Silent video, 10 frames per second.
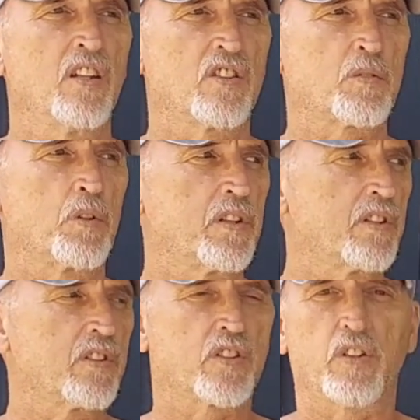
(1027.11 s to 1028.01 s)
Just wanted
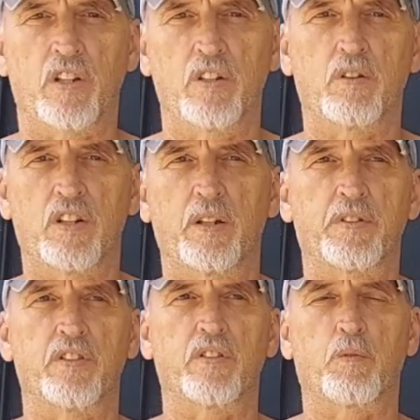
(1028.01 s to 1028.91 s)
to show you little
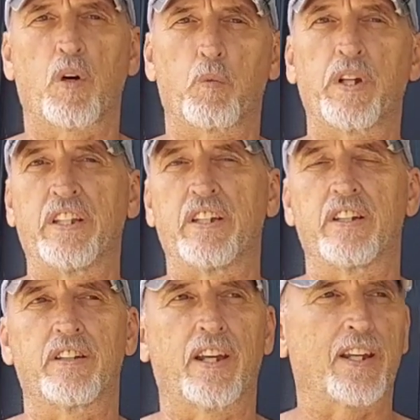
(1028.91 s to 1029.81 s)
glimpses of what we
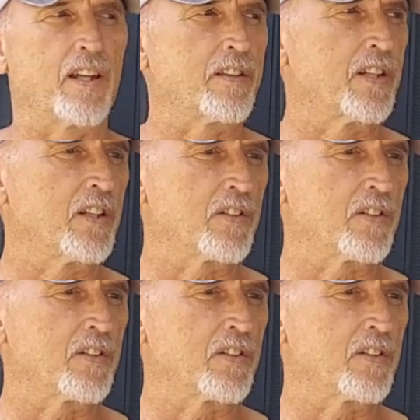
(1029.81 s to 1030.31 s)
did and that kind of thing.